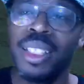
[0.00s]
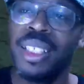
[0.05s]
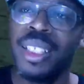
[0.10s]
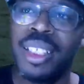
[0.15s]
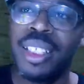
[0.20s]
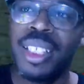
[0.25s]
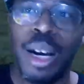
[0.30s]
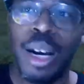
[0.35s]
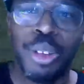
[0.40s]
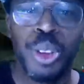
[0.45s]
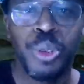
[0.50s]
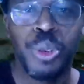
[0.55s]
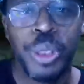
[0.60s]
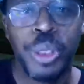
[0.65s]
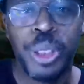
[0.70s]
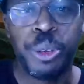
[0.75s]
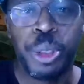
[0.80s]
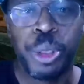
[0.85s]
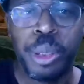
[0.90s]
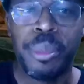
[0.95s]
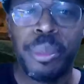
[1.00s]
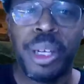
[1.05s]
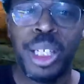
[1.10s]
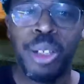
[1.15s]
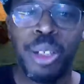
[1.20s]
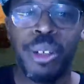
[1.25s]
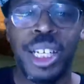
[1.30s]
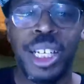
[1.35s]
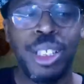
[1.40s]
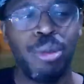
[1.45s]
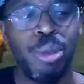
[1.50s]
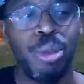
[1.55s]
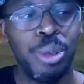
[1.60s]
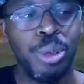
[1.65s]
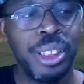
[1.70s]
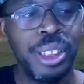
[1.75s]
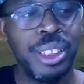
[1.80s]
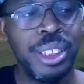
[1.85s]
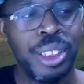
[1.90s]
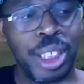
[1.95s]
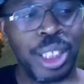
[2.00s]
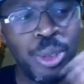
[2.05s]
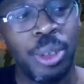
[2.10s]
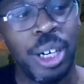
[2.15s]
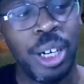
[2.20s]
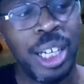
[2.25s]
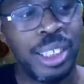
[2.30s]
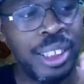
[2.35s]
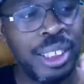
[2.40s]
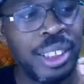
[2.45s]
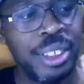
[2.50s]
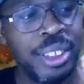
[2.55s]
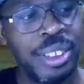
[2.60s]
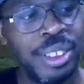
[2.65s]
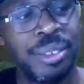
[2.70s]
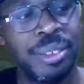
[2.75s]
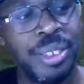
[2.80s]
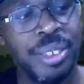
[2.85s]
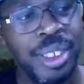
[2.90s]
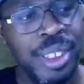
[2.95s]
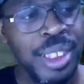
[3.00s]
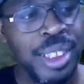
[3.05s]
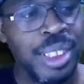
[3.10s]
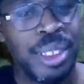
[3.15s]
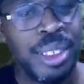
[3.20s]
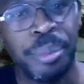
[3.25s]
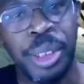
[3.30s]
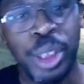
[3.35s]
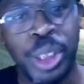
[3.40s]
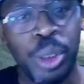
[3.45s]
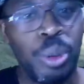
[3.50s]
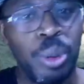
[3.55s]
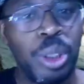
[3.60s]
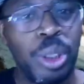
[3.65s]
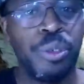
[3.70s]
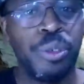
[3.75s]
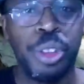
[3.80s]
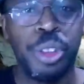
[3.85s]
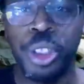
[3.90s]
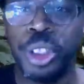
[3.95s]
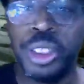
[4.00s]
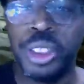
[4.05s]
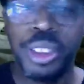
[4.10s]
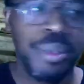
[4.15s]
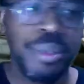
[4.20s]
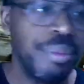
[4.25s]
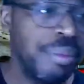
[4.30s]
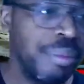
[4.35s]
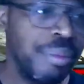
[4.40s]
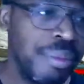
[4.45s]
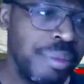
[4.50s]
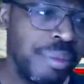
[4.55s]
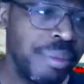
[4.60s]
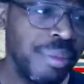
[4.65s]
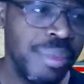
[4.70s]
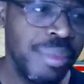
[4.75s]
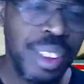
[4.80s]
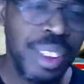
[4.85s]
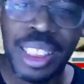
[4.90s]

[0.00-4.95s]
I was way quicker by the way, that's what we that's what I did. Being the one third to